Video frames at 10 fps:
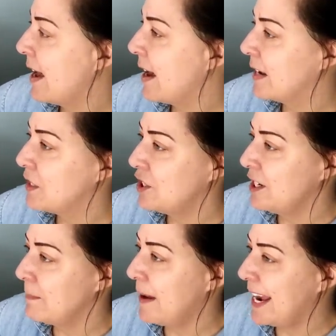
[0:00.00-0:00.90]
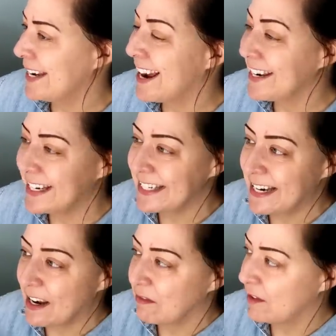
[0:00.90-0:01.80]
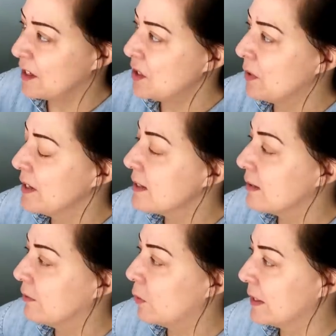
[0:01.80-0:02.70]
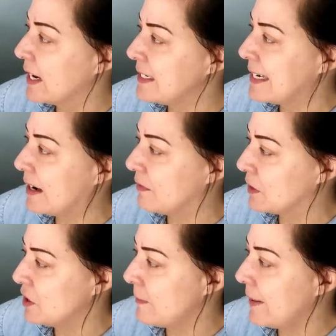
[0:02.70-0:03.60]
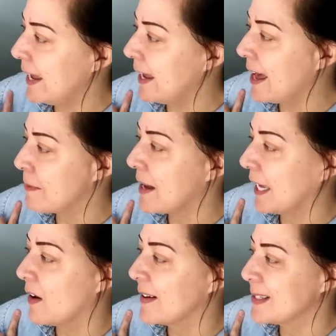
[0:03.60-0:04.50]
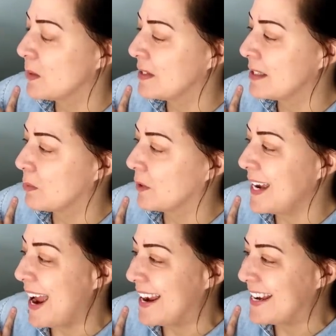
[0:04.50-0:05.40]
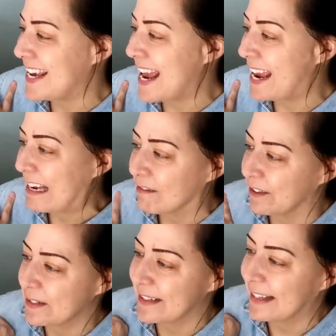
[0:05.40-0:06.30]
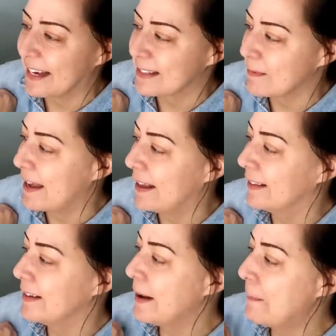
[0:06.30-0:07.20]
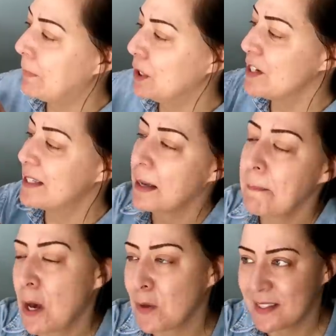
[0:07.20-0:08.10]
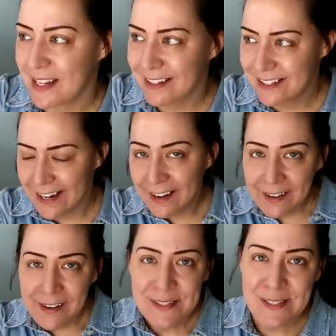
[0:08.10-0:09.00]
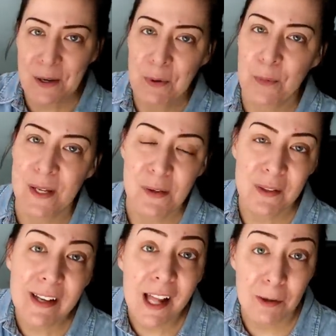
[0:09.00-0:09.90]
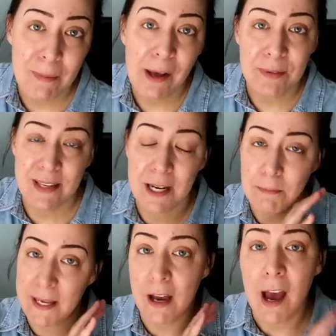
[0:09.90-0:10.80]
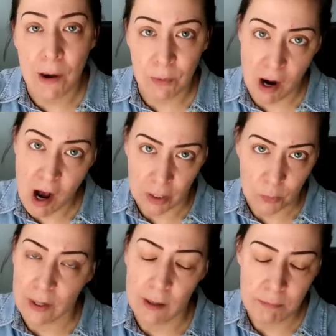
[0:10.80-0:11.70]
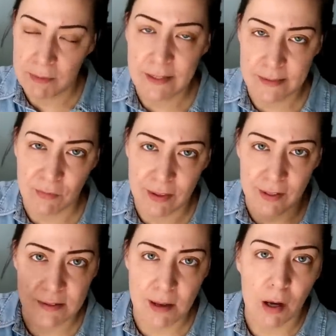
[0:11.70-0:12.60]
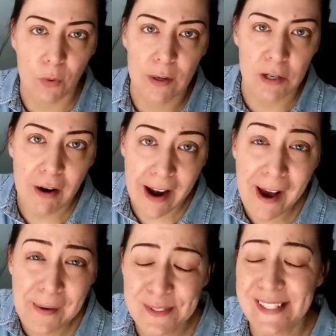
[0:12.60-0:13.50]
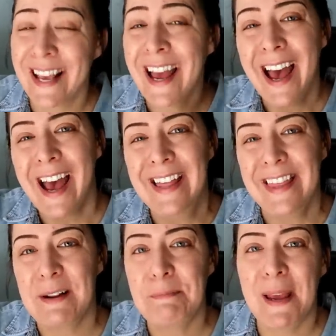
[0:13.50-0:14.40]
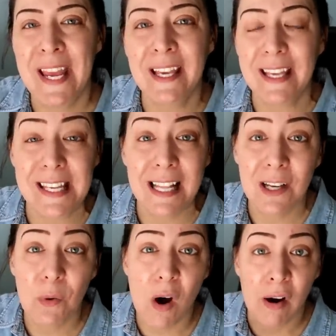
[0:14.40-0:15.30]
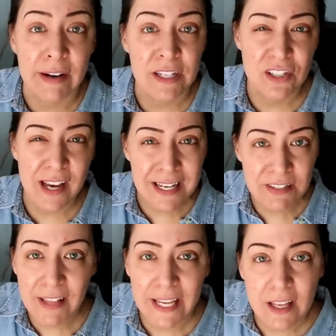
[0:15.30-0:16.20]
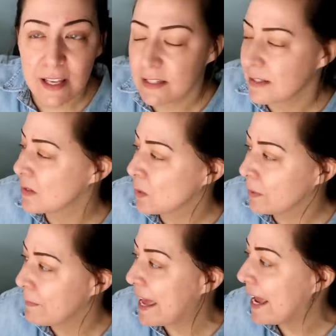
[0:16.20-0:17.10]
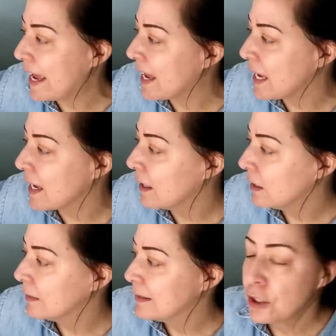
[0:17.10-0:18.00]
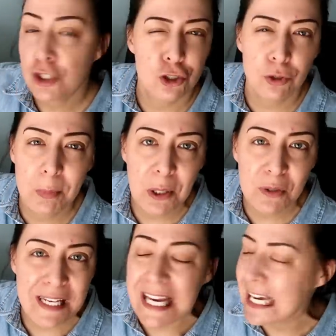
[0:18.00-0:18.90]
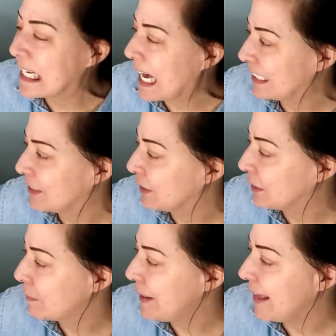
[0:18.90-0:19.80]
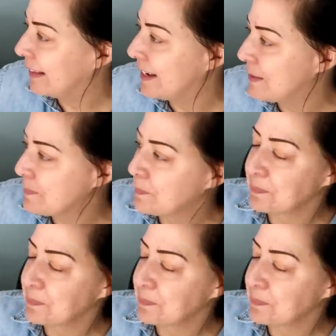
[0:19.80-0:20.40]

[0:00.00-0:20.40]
And she paid nine ninety-nine for the shorts, four ninety-nine for shipping, and my cost was three eighty-eight first class mail, purchase postage. So we knew that color palette was gonna be our aqua, because everything is aqua in our house, and then pink, yellow, orange, kind of like a sorbet, sherbety color palette.